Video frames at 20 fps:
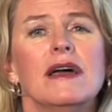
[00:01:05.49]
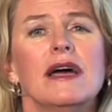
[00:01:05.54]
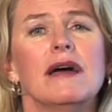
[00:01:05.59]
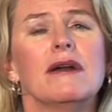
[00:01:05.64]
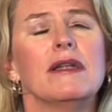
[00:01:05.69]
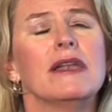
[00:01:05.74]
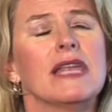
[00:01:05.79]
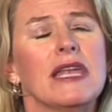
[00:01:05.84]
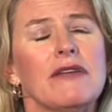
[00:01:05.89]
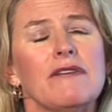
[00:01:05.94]
uh,
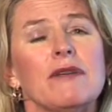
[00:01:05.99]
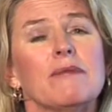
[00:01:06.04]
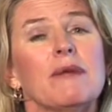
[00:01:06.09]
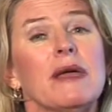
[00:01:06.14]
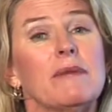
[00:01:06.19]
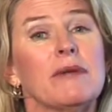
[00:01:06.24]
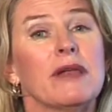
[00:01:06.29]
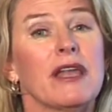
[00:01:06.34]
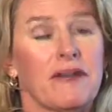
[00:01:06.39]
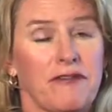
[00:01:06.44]
leaving
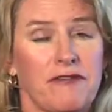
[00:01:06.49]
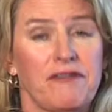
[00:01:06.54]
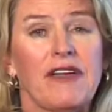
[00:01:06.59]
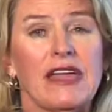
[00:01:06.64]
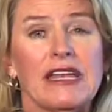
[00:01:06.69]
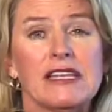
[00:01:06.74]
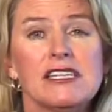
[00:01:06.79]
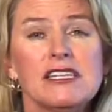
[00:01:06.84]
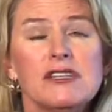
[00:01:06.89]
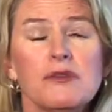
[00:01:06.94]
people
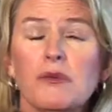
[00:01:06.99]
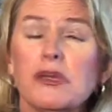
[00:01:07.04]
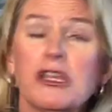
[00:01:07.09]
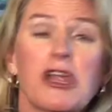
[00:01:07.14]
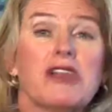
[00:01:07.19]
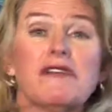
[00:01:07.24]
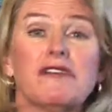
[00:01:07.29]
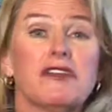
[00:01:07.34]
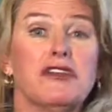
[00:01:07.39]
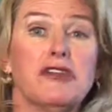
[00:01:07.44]
offended. We
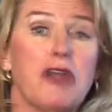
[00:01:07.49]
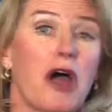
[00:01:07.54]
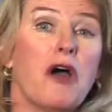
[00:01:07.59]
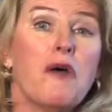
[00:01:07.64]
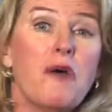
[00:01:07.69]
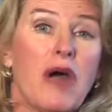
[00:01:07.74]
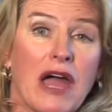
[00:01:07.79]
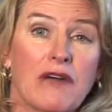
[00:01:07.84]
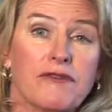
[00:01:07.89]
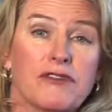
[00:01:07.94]
don't even know
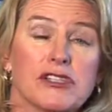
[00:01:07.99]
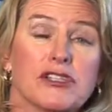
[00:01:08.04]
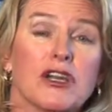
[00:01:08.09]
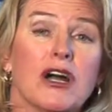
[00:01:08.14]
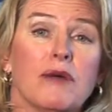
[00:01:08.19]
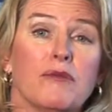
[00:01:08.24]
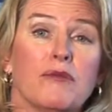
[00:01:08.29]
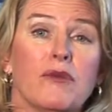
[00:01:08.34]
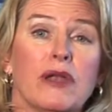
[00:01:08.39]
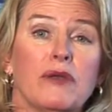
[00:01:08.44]
half the
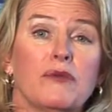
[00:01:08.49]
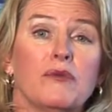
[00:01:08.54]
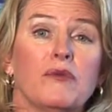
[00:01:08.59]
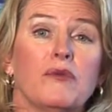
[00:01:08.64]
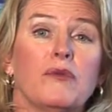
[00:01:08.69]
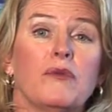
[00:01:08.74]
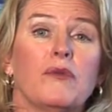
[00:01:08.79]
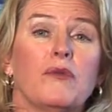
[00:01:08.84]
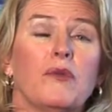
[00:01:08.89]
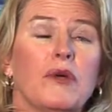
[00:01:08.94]
time
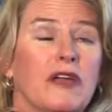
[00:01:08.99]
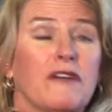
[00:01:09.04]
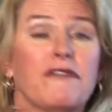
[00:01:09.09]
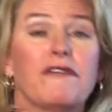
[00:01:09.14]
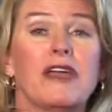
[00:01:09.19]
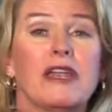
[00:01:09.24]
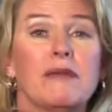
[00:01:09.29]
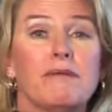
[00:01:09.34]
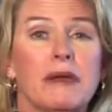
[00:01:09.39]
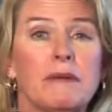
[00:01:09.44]
when we
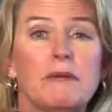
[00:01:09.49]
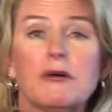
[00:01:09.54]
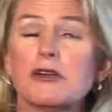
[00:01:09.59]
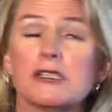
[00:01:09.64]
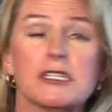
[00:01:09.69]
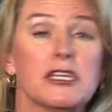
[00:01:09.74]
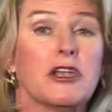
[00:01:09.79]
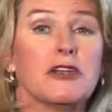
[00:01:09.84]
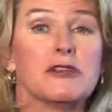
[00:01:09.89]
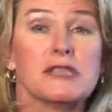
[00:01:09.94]
offend people
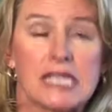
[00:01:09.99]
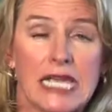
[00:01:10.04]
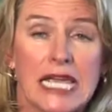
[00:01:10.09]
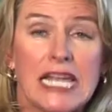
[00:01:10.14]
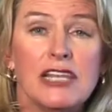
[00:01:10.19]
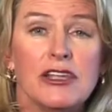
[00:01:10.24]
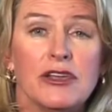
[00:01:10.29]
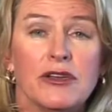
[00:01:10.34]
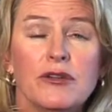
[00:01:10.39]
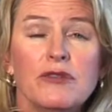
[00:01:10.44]
because they don't
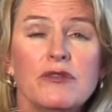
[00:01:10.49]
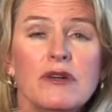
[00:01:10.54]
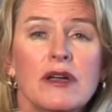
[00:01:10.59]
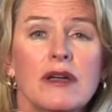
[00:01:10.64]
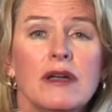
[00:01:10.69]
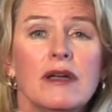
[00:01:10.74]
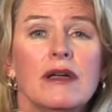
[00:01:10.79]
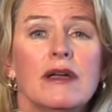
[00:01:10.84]
tell you,